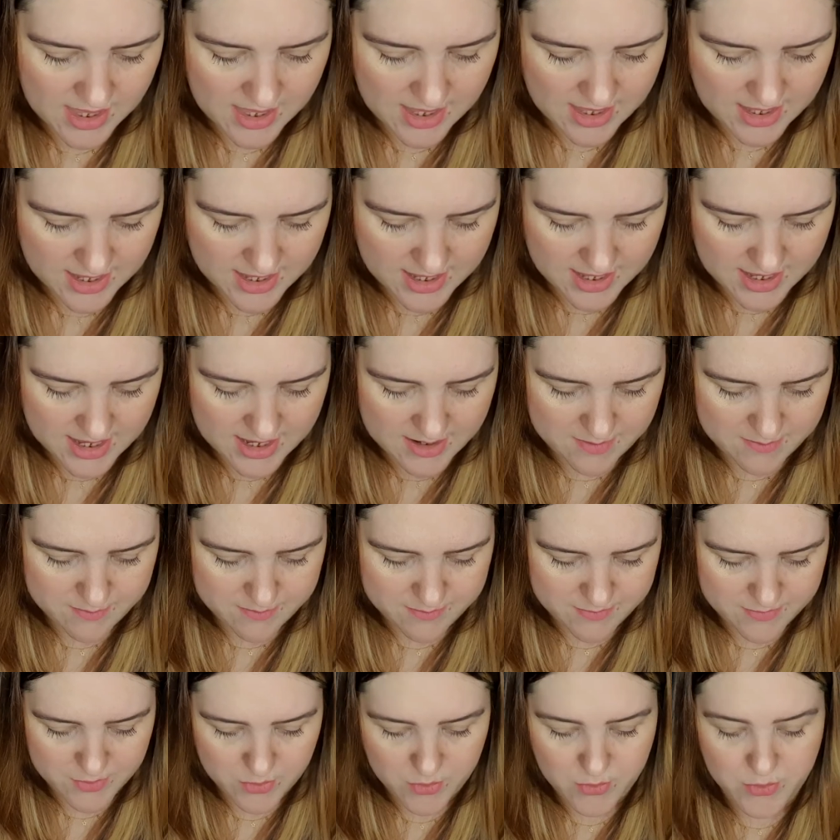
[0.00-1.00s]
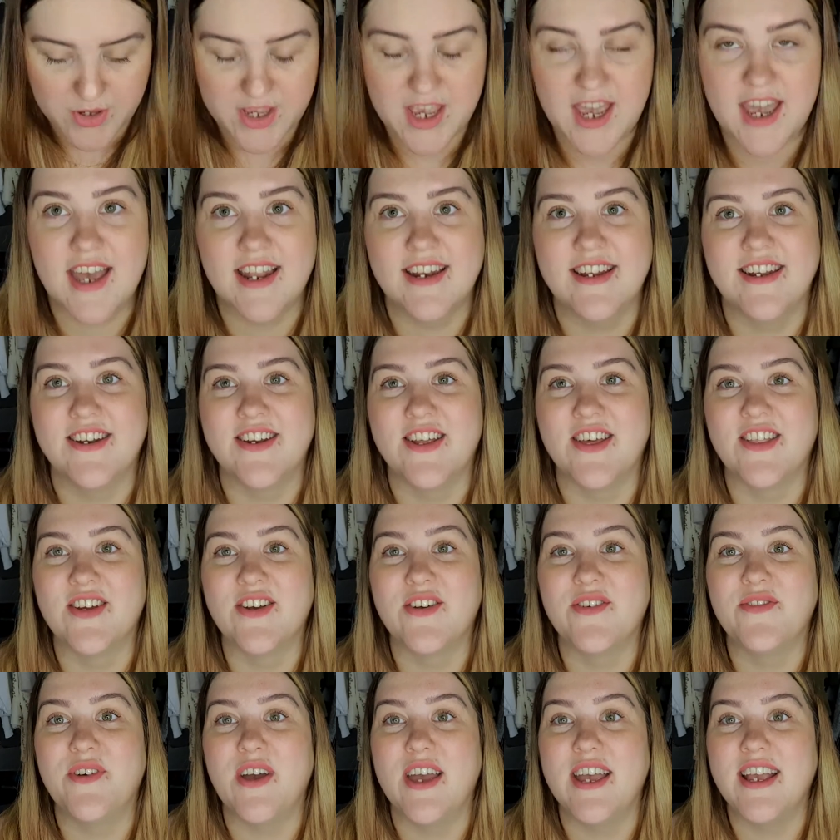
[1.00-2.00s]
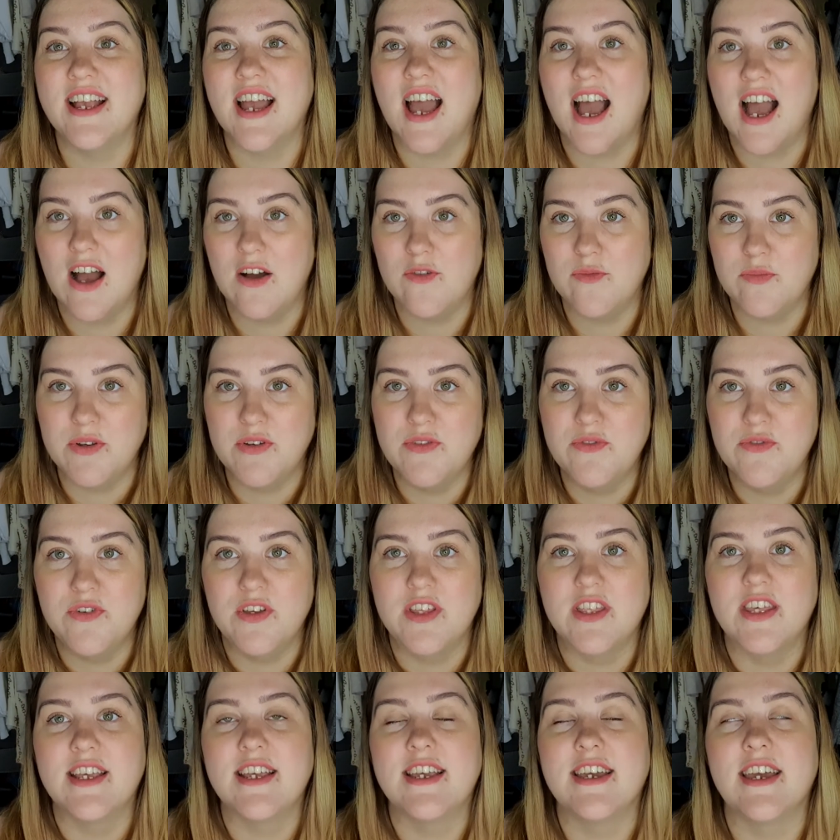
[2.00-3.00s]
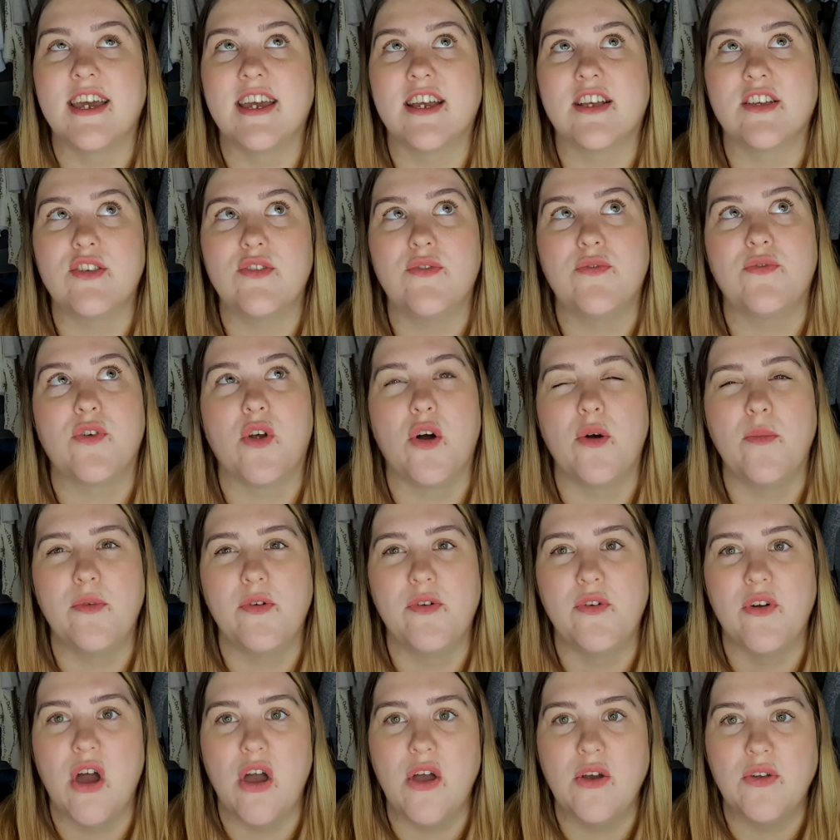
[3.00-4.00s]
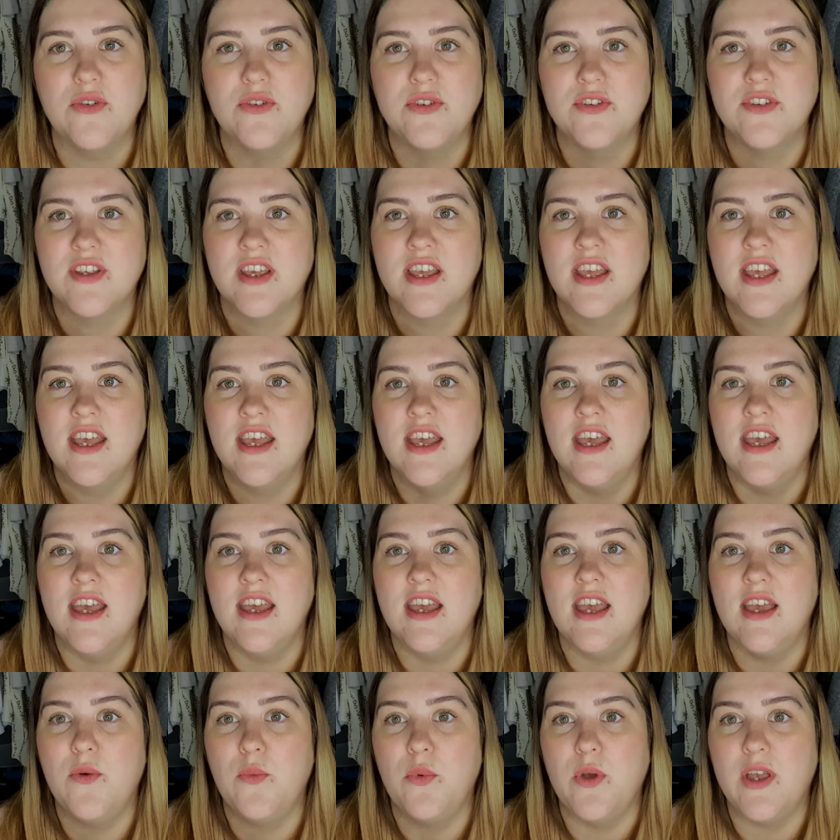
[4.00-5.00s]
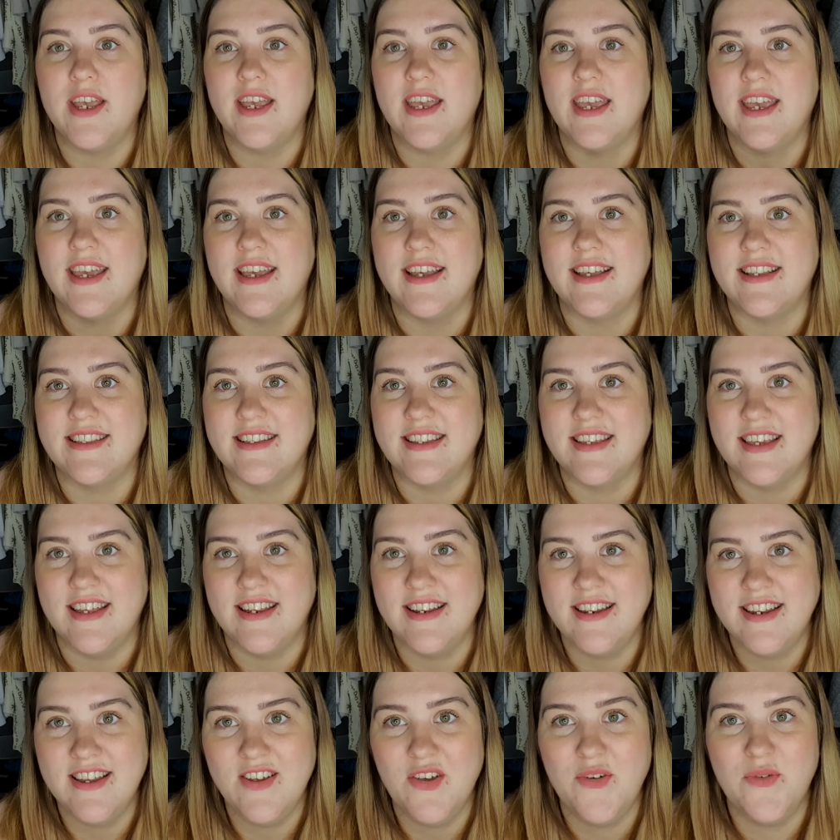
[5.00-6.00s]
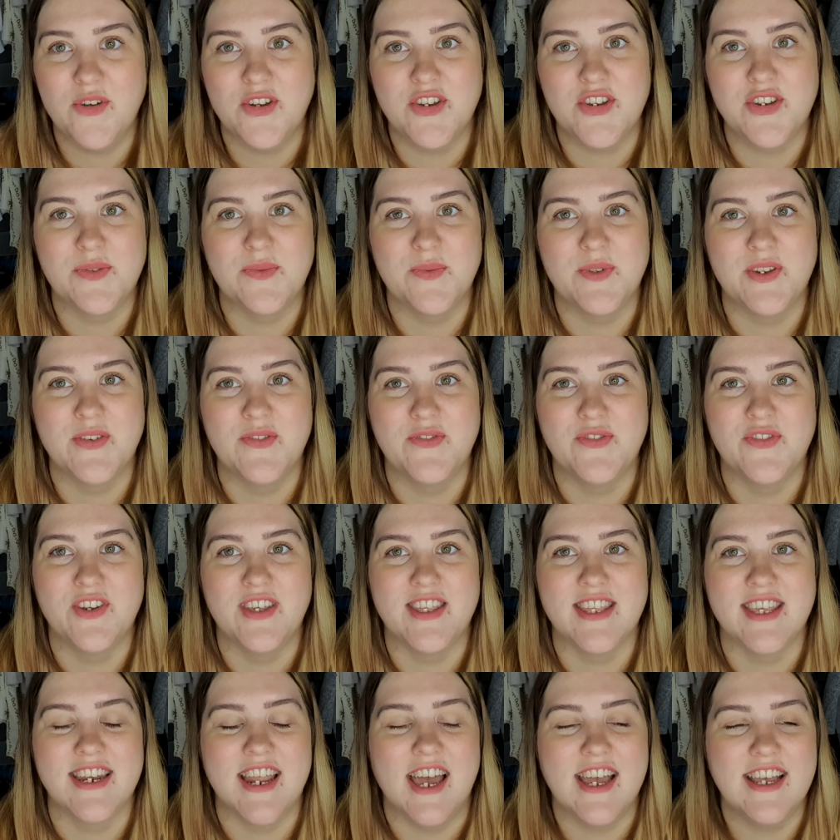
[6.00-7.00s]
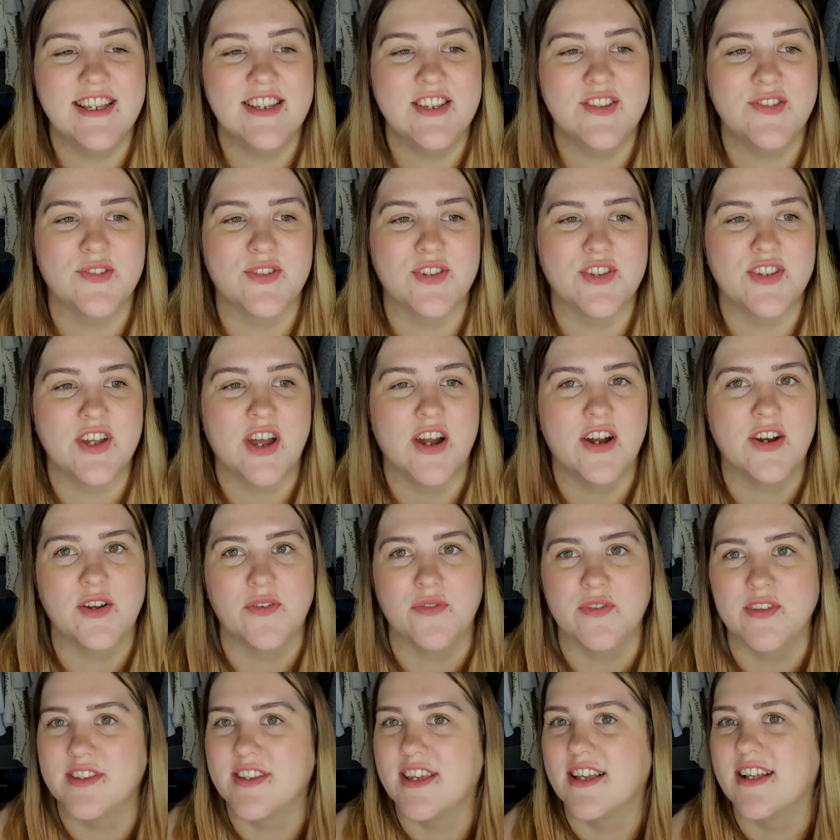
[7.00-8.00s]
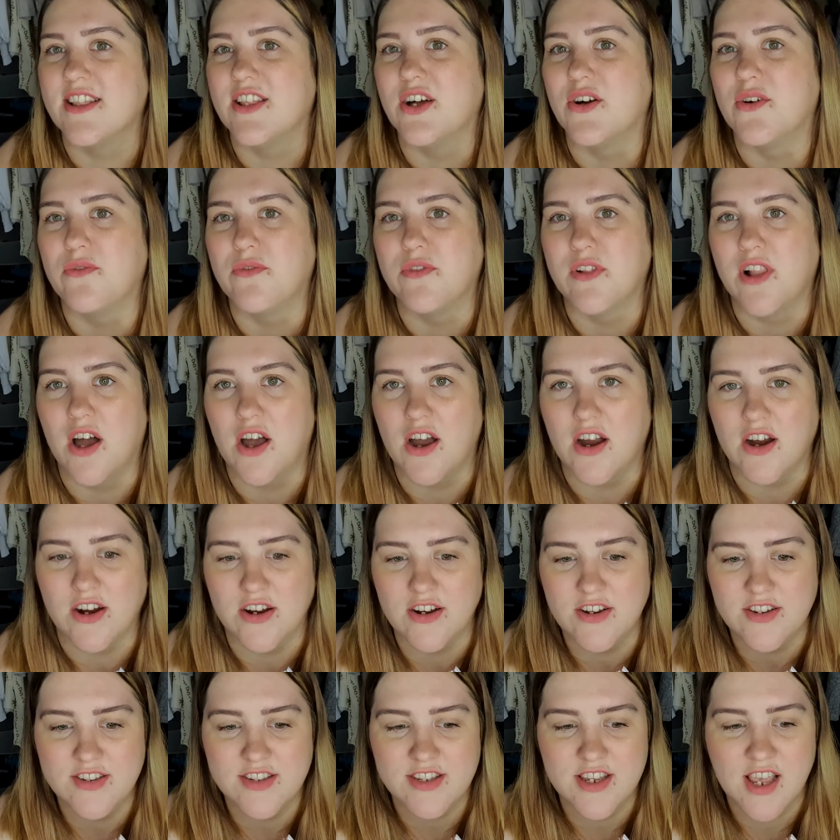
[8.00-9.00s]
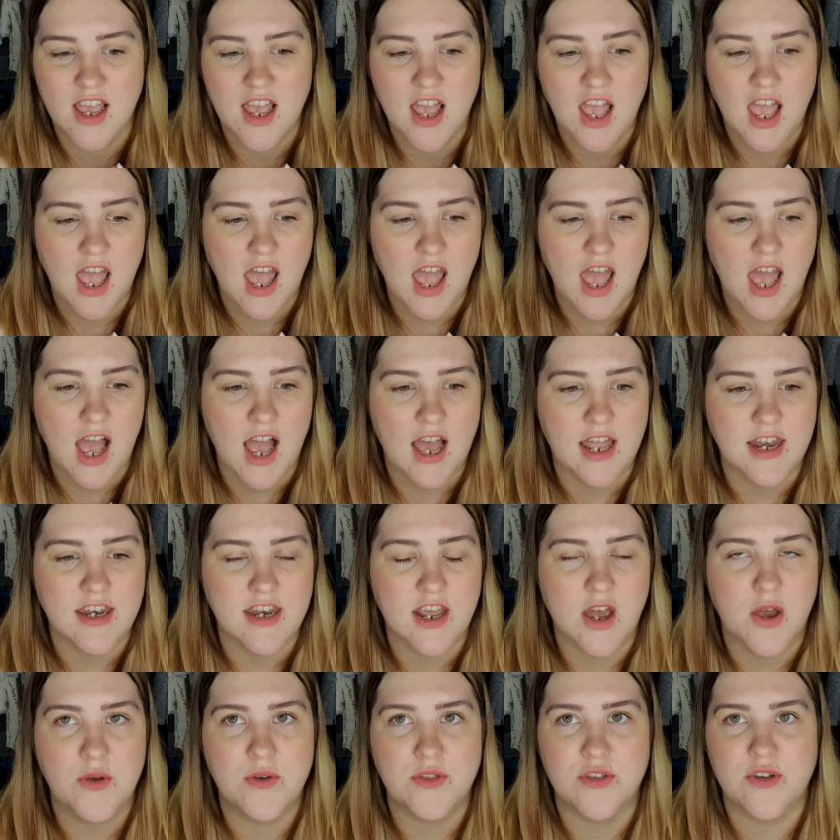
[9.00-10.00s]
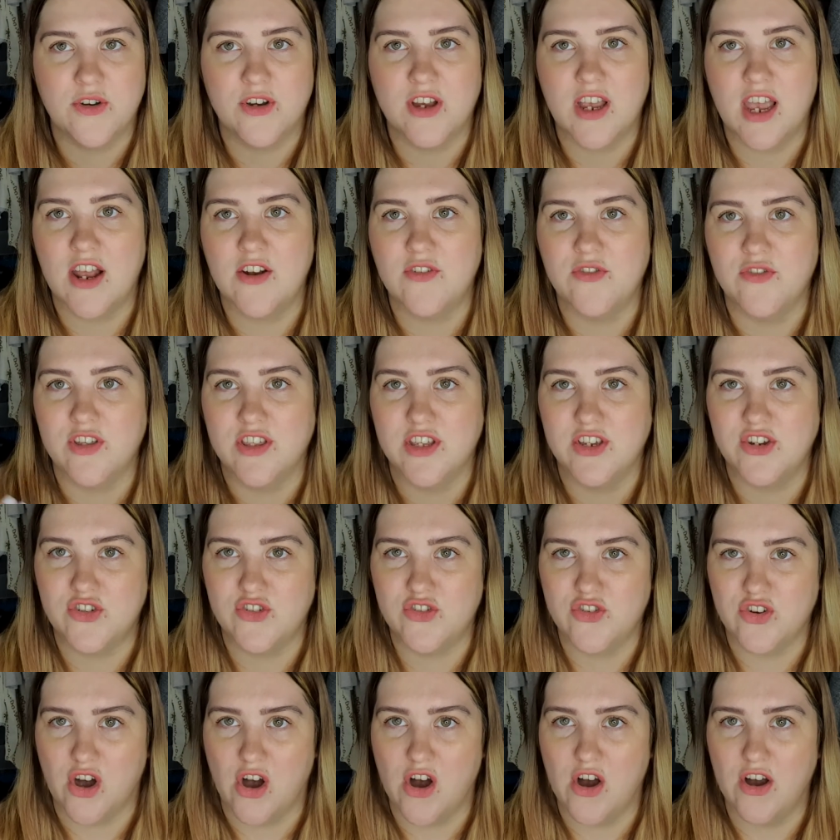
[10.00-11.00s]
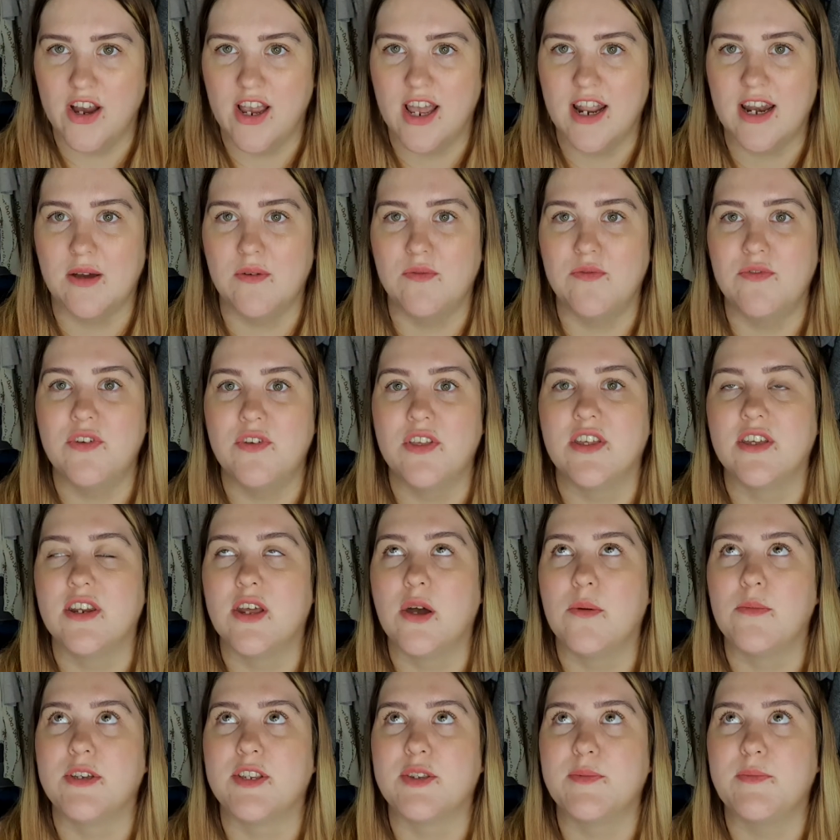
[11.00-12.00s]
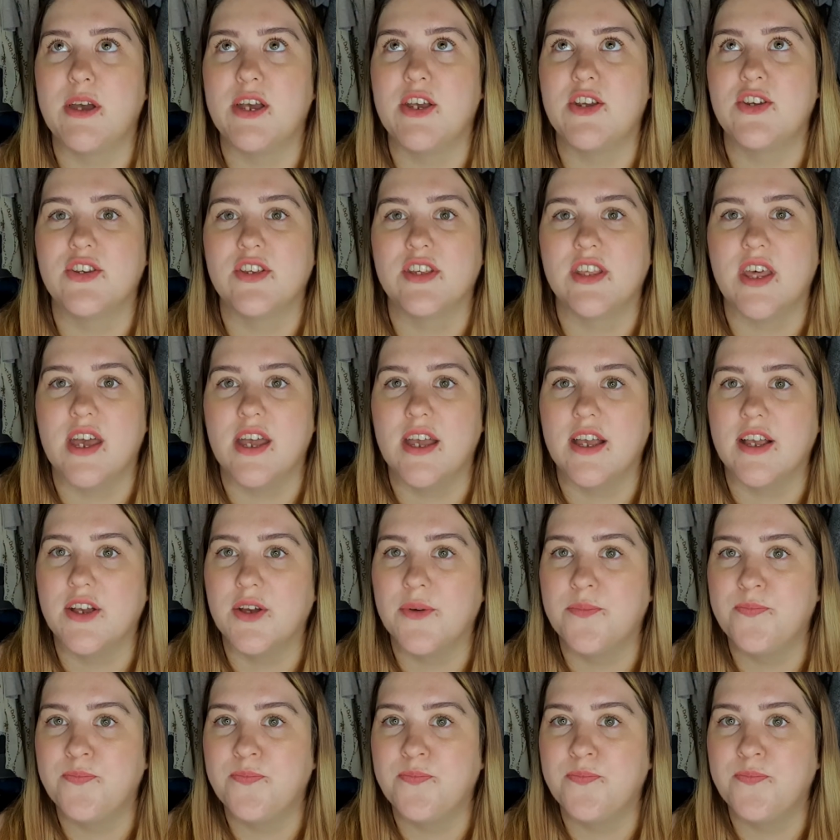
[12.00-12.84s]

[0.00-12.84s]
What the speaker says: Oh yeah, and another thing, I have been feeling kicks from around week 18, which has been really nice. So it started off as like little flutters, and now they're getting really strong, and I'm feeling them especially like